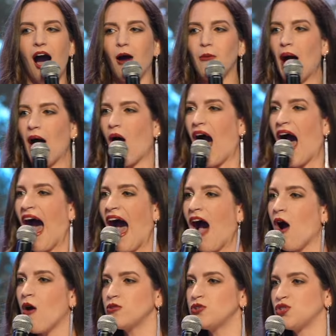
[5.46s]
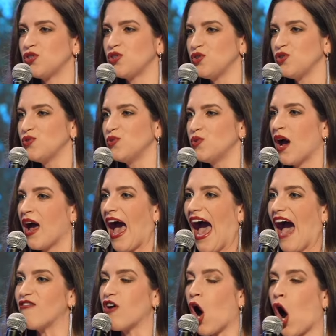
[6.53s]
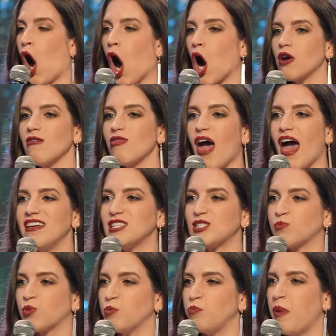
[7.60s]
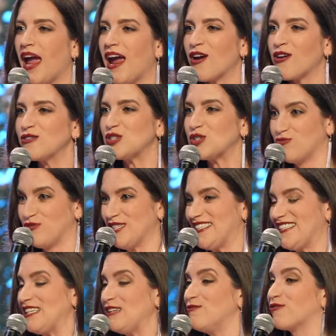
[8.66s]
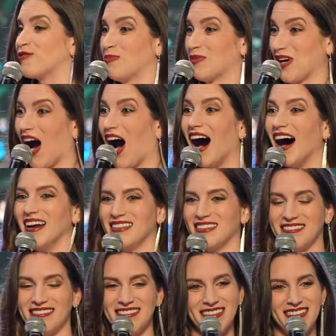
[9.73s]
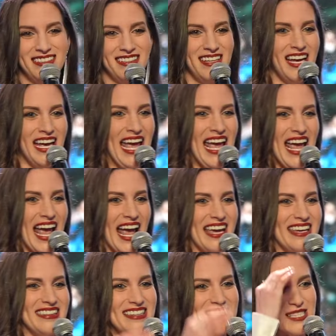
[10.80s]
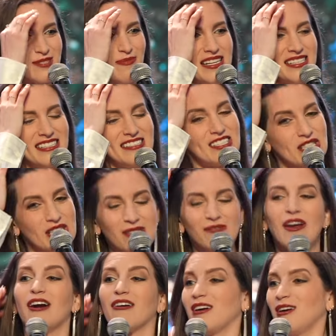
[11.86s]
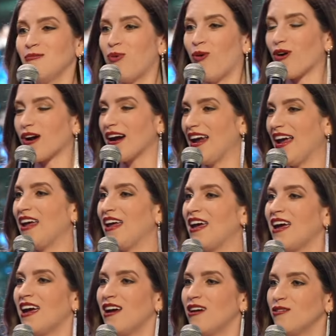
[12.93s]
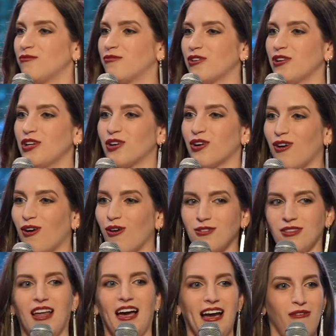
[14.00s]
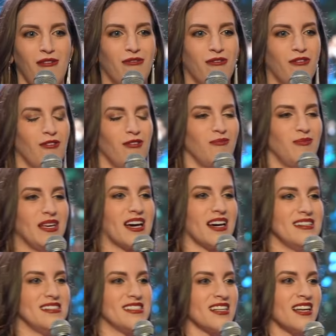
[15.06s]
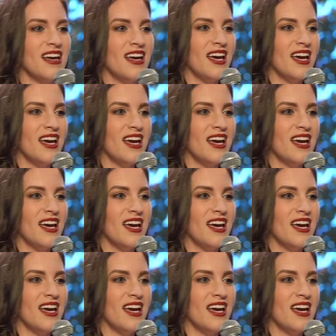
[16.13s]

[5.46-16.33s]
about how to have a heart that is prepared to receive from God. And this message is very important for your whole life because